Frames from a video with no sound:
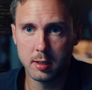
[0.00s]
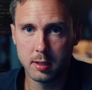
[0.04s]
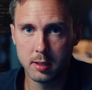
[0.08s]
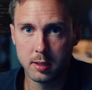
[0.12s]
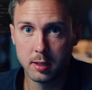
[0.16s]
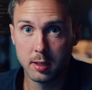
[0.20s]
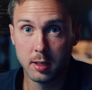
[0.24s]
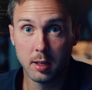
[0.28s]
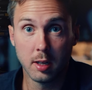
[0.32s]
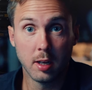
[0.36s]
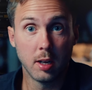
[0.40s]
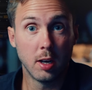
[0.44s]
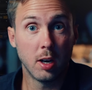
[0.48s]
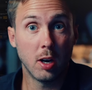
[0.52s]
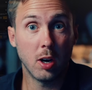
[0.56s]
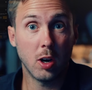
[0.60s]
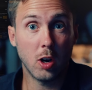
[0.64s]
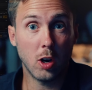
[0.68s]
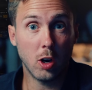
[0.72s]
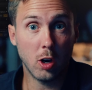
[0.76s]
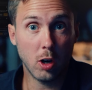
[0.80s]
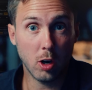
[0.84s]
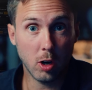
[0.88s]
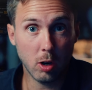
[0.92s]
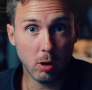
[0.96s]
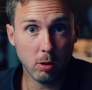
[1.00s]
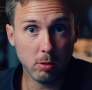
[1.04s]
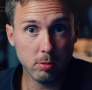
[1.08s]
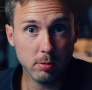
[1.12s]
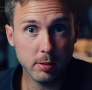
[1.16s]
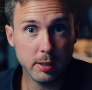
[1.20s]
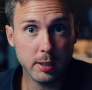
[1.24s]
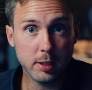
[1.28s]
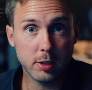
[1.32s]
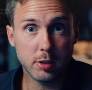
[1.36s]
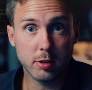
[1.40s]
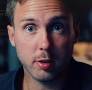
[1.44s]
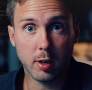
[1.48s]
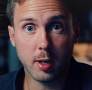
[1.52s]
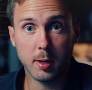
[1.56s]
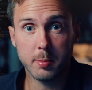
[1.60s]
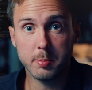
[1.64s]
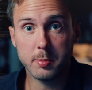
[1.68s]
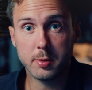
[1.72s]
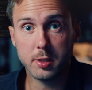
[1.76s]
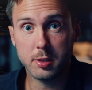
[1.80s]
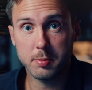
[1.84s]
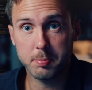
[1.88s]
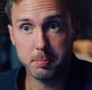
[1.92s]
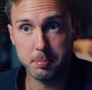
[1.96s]
It was only
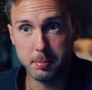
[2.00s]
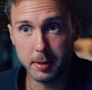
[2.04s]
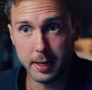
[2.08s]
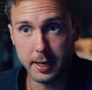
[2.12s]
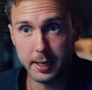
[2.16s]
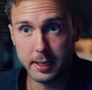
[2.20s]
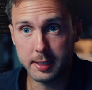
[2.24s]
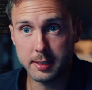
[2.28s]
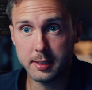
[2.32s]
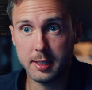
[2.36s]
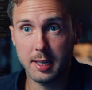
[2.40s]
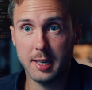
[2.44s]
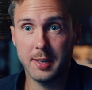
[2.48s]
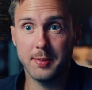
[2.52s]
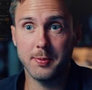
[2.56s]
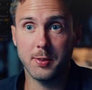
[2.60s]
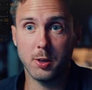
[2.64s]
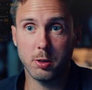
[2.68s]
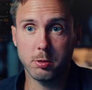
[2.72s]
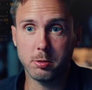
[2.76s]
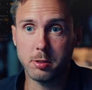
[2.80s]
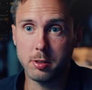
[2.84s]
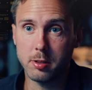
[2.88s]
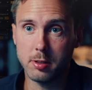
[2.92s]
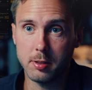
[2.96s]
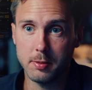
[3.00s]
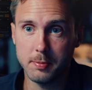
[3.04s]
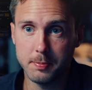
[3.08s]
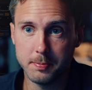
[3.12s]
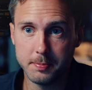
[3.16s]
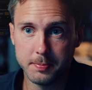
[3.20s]
drums, bass and vocal.